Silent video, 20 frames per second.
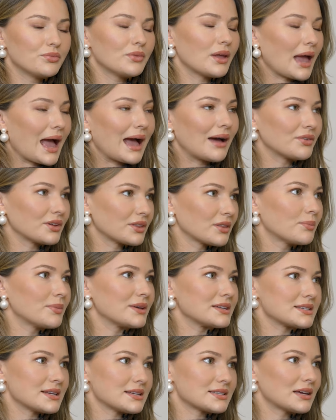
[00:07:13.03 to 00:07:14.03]
having the
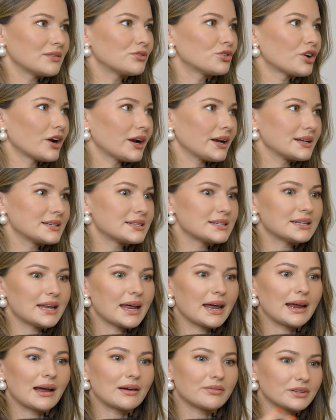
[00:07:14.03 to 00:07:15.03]
business I've created
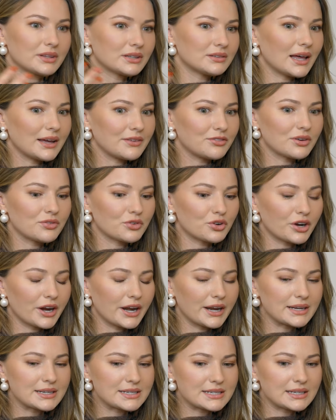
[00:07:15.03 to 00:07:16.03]
today, having the life I've
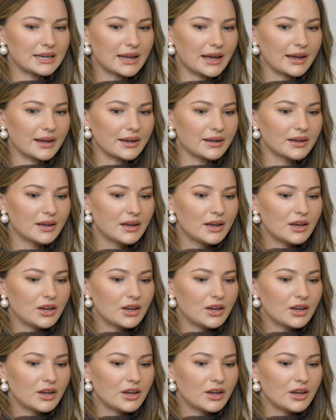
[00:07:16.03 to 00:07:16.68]
created today,